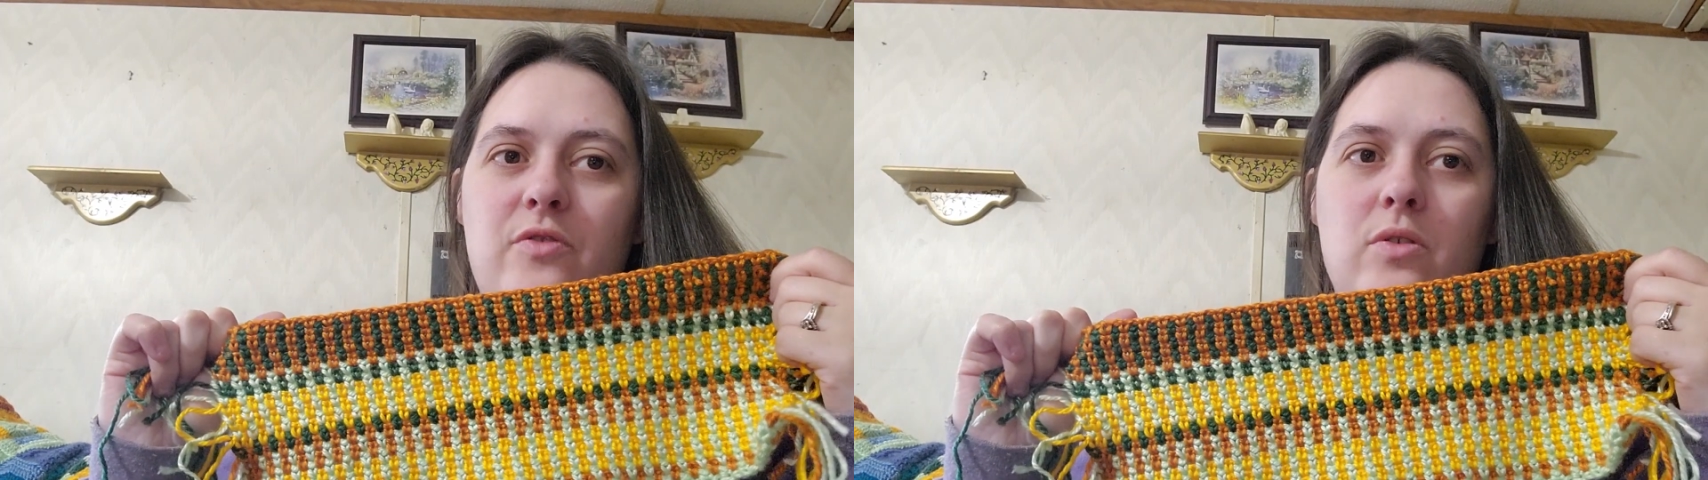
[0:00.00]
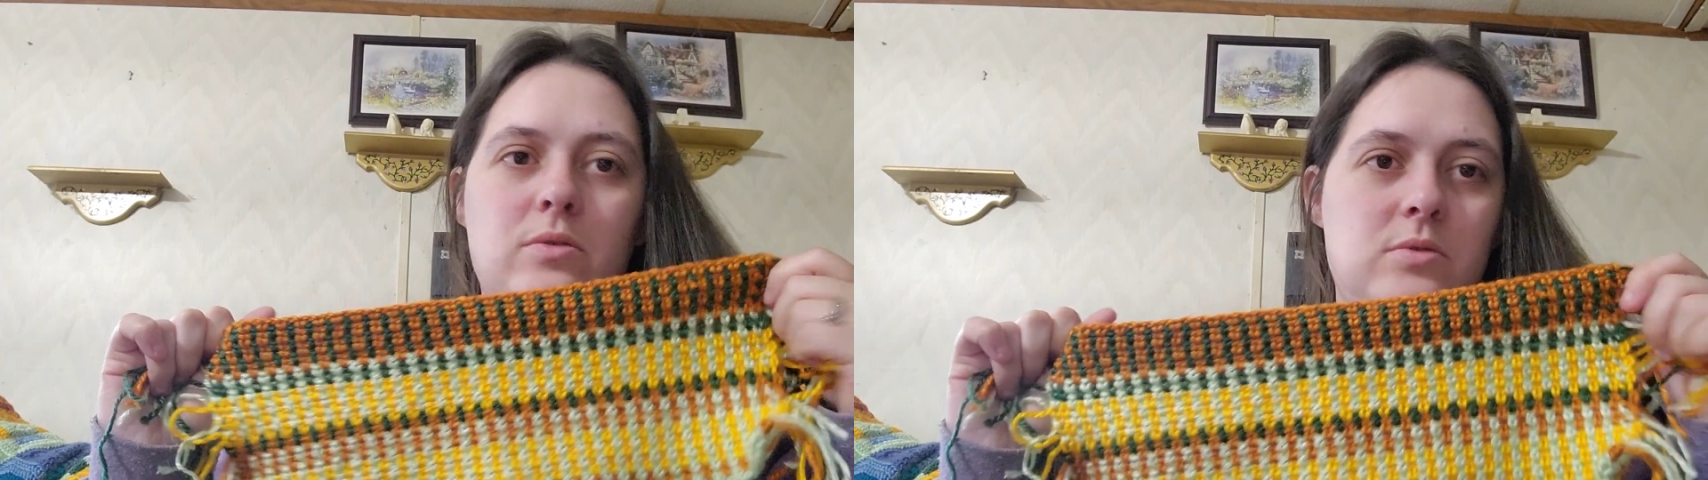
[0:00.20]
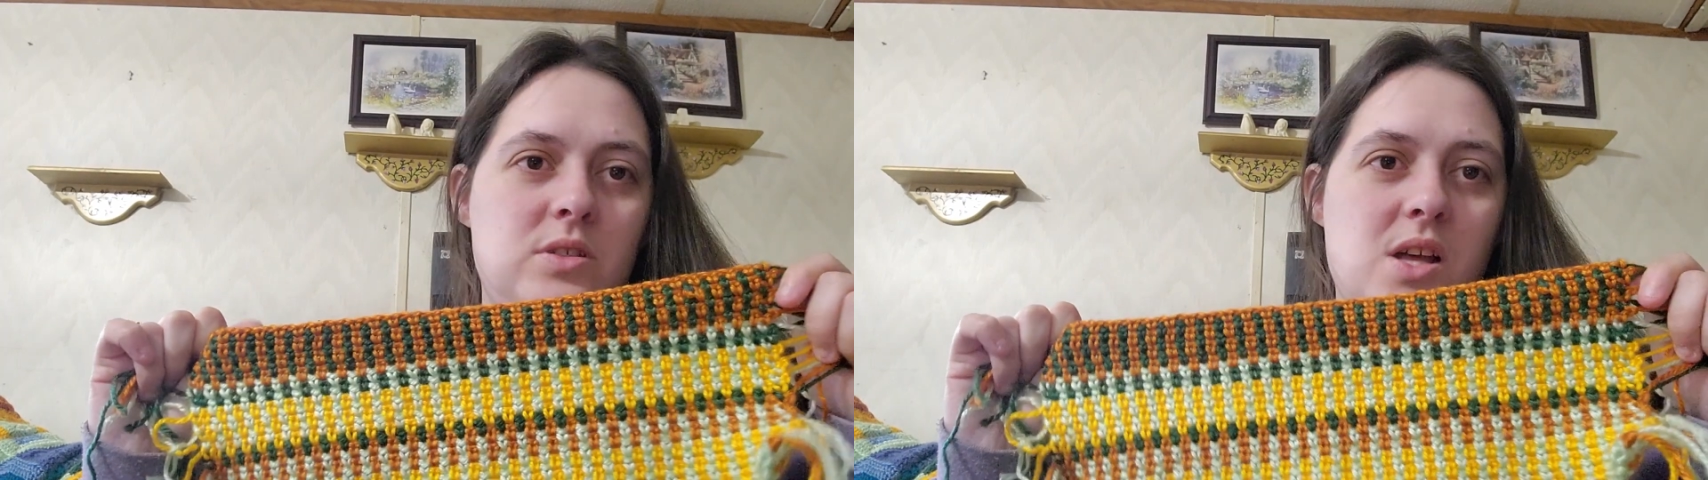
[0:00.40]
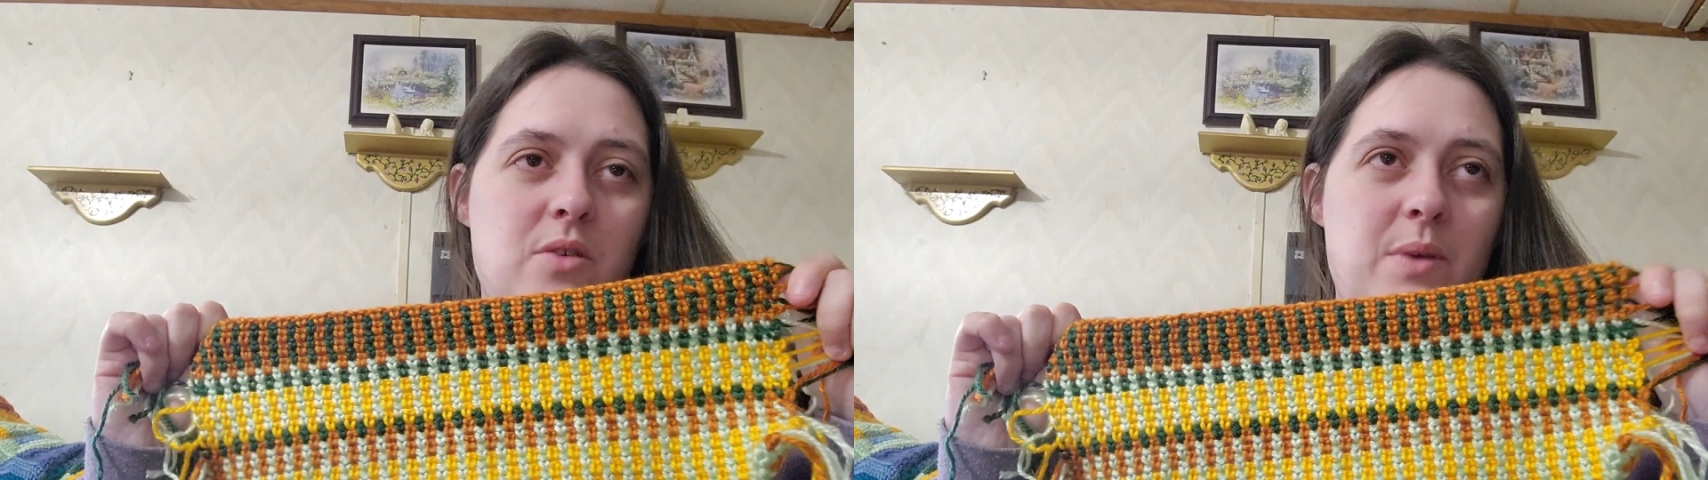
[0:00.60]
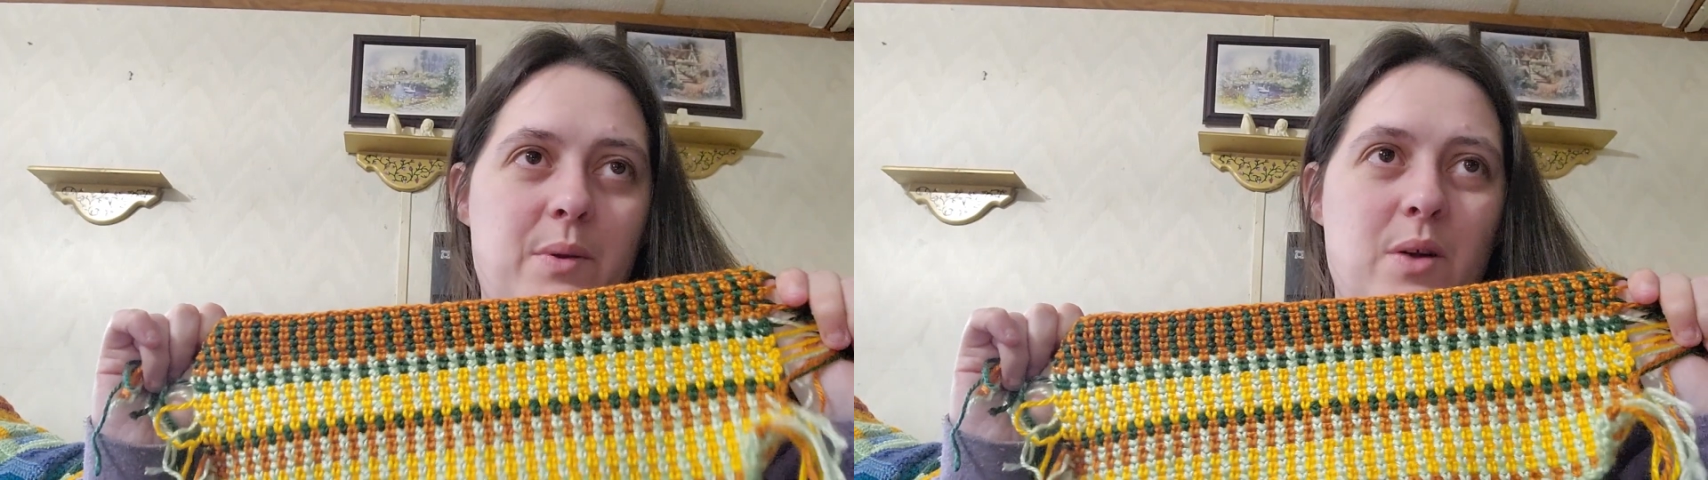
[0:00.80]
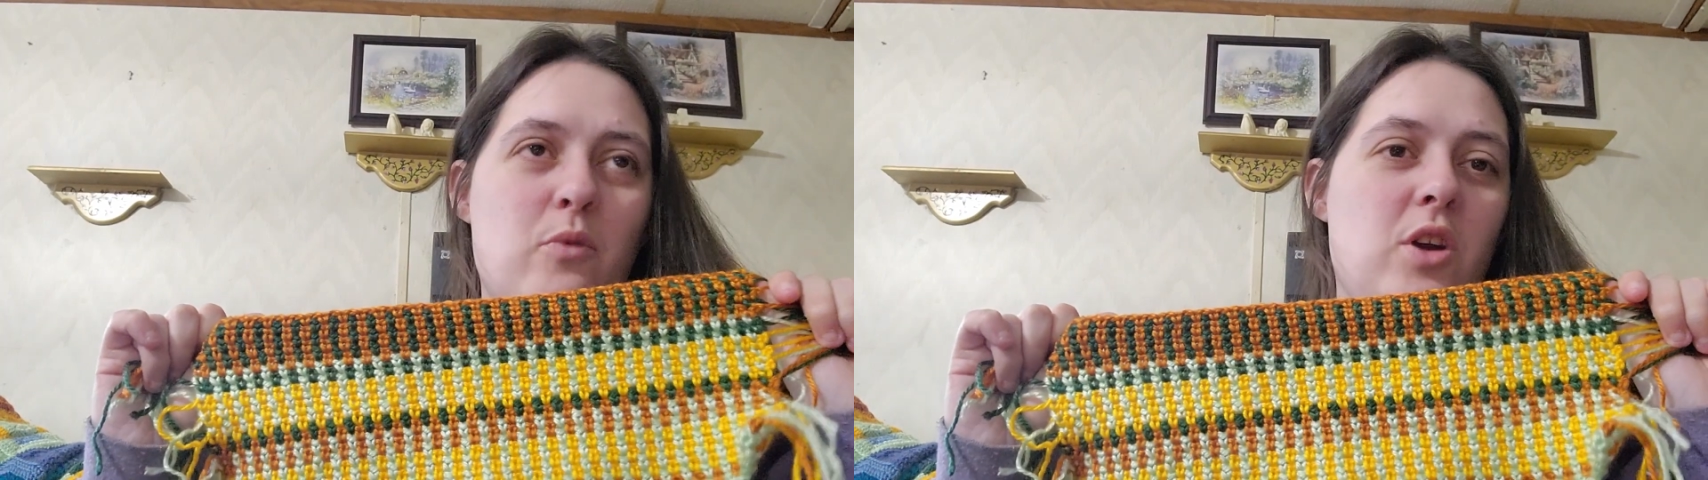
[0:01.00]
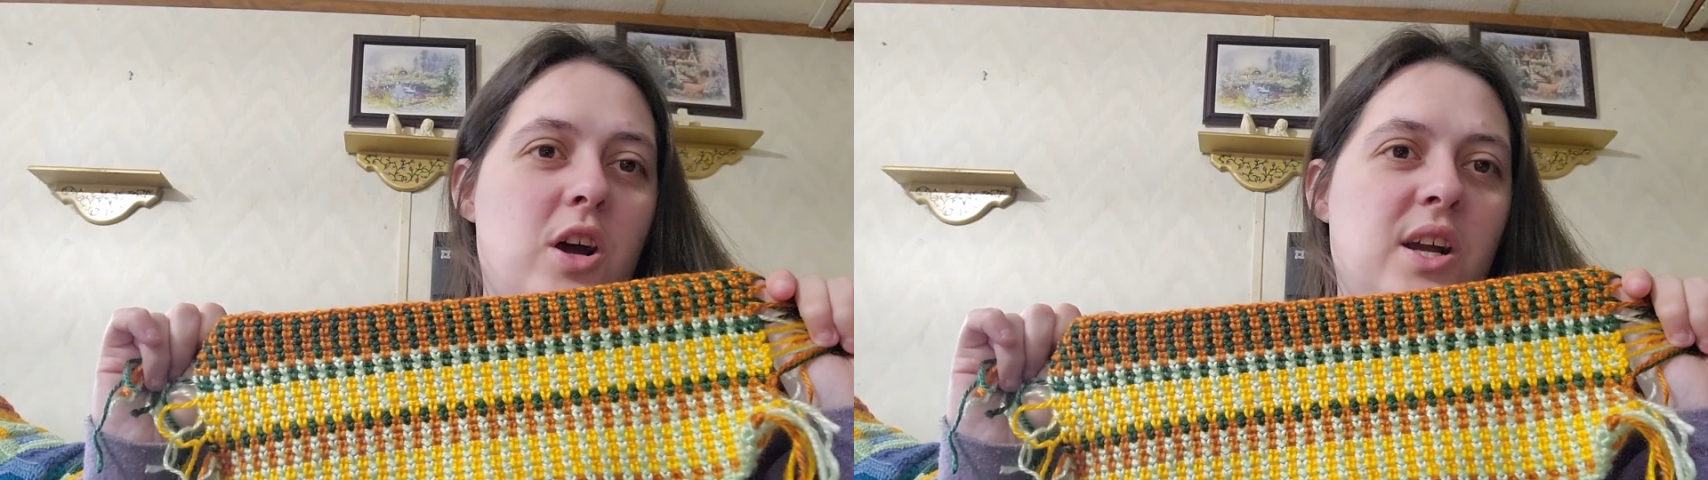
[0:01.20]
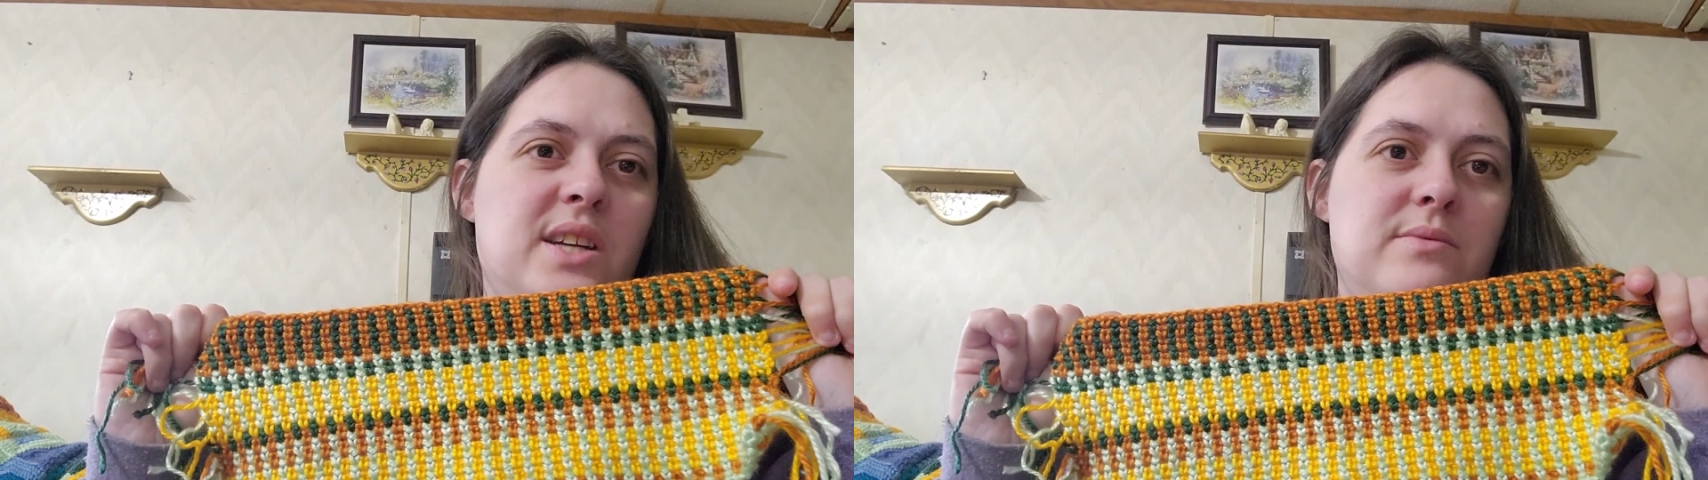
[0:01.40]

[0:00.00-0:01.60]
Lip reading: for maybe a rug.